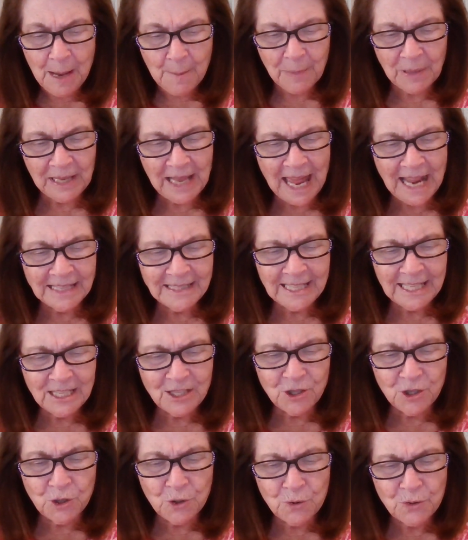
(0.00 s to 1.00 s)

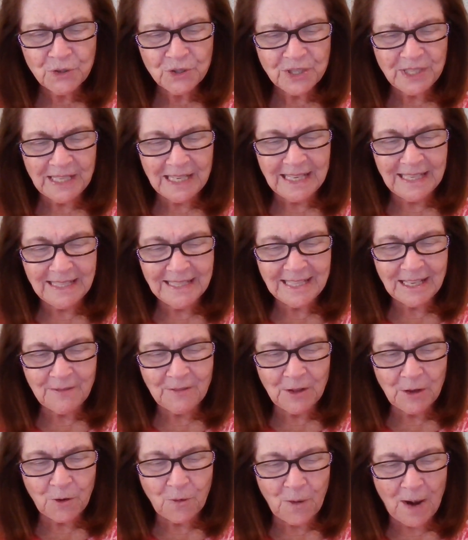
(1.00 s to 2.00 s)
planting new seeds
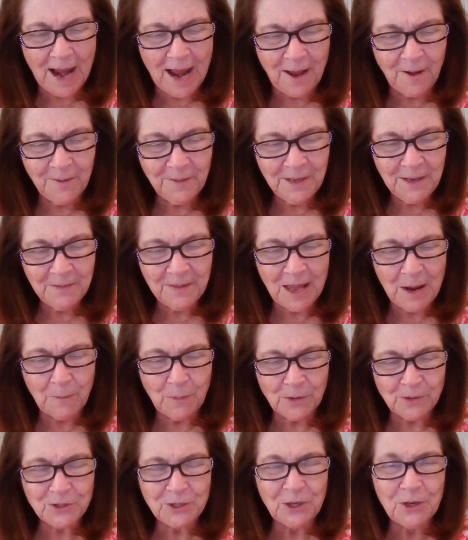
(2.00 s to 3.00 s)
in the ground that
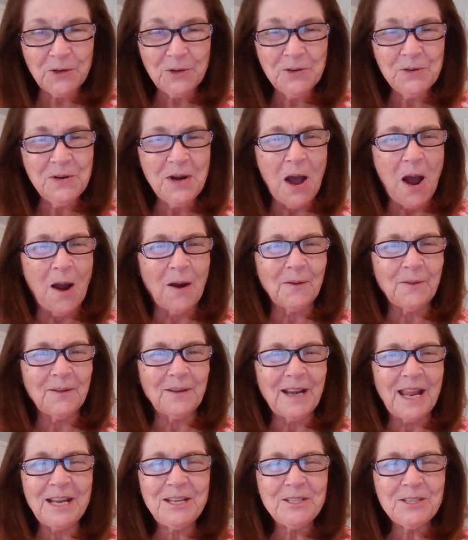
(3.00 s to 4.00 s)
will turn our
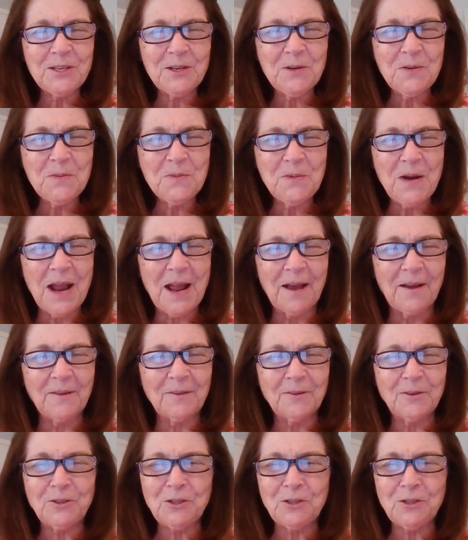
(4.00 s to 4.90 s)
nation around.